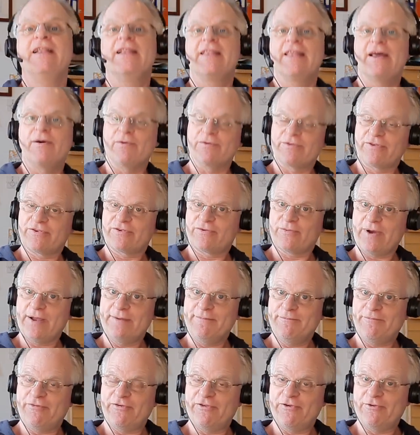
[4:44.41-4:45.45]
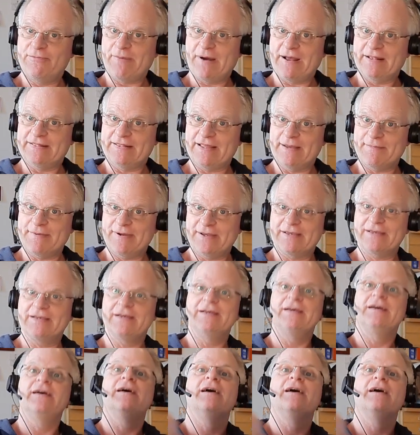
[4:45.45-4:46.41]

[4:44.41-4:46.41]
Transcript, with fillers: there was a swine flu pandemic